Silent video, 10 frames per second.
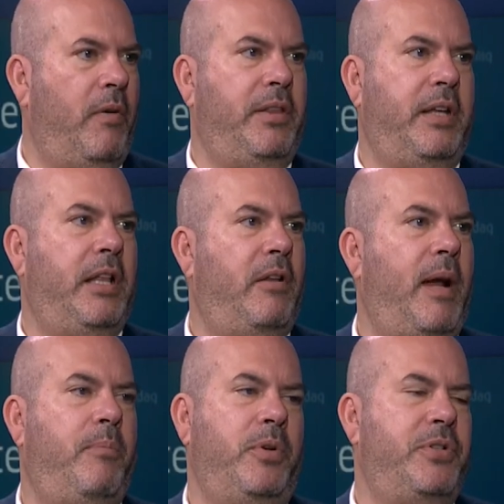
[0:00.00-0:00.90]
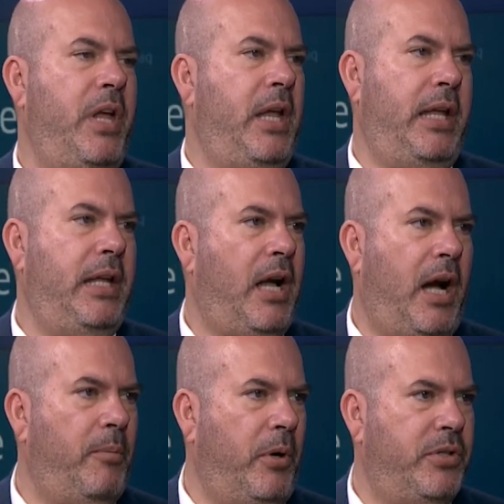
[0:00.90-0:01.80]
right? The killer app was
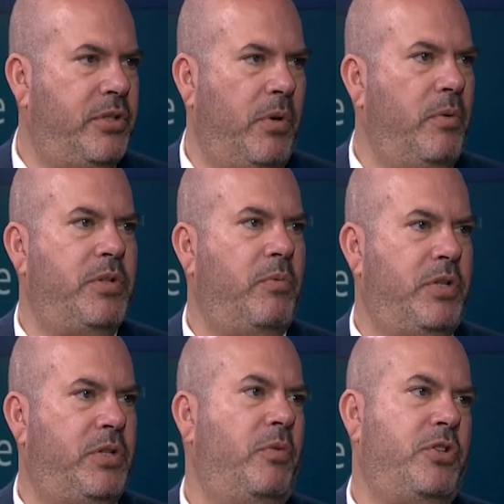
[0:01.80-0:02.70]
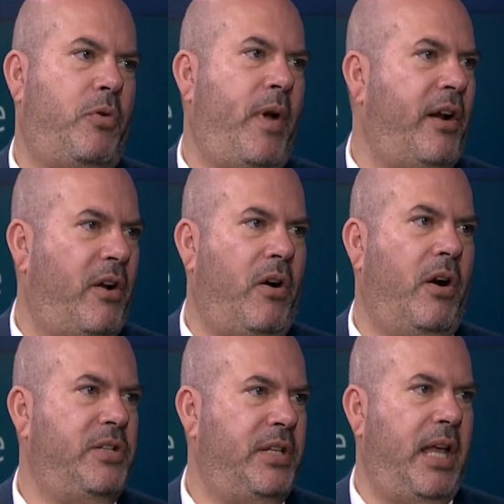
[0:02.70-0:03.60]
e-commerce, was credit
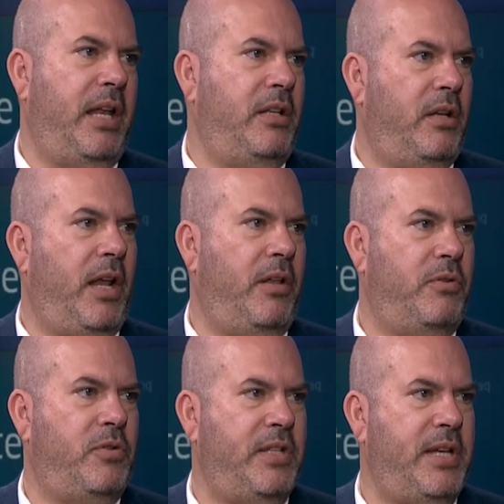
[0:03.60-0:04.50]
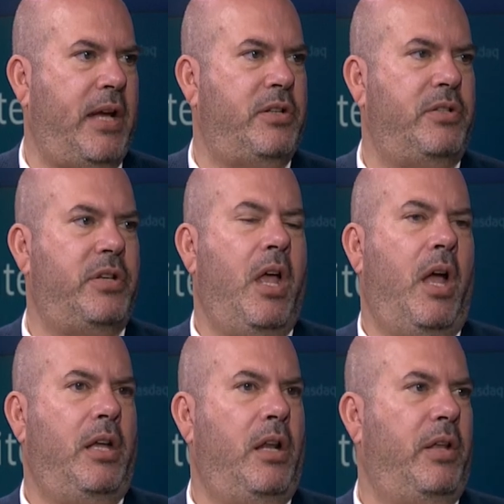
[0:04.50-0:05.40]
cards and getting through transactions.
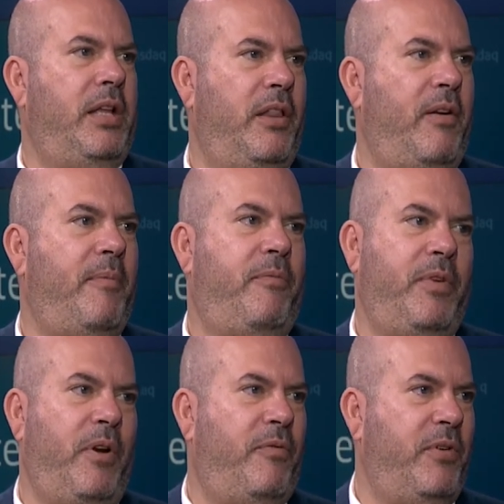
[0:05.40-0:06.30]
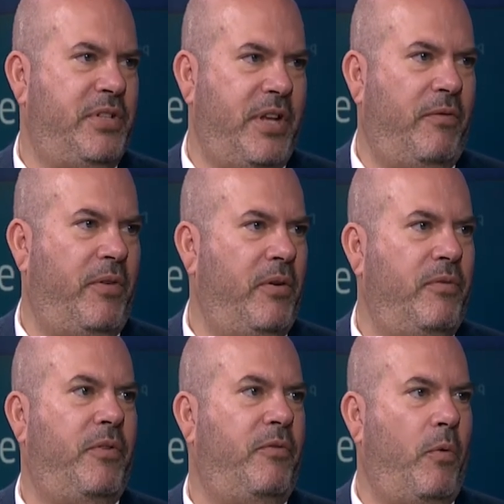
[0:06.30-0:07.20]
You know, the killer app, you know, for cell phone,
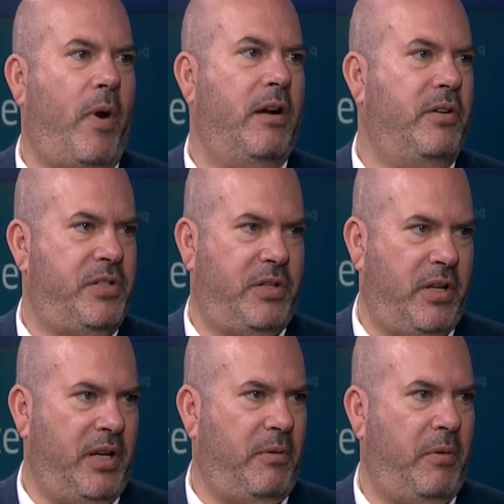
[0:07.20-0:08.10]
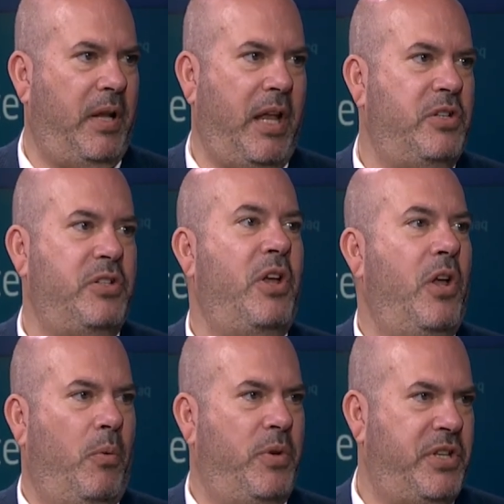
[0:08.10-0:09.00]
for wireless communications
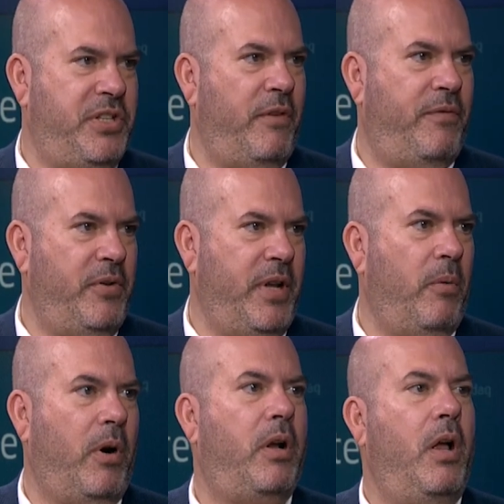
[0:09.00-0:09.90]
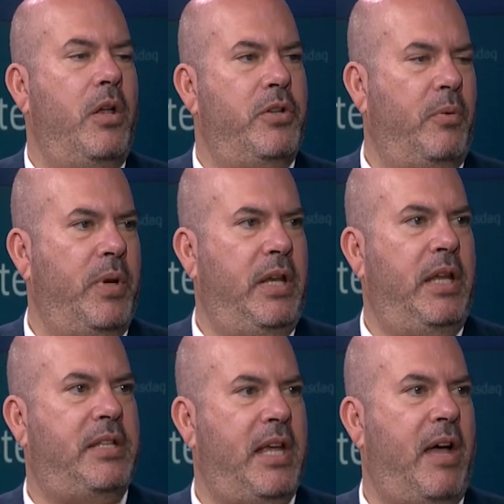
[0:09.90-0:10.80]
was the cell phone network. So we
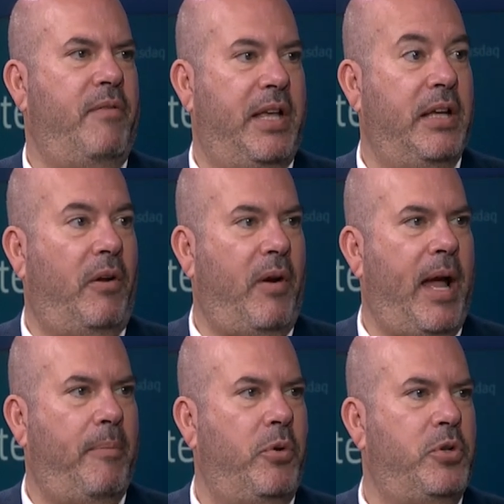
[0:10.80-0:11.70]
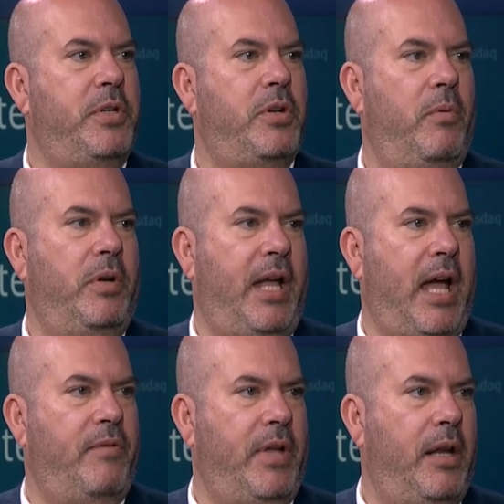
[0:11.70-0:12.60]
need to have a killer app, which we don't really
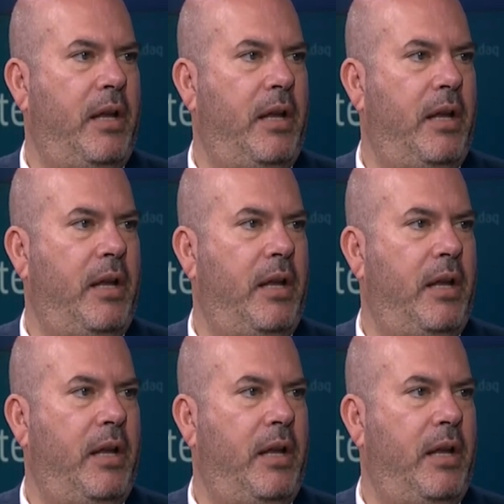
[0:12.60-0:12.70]
have yet.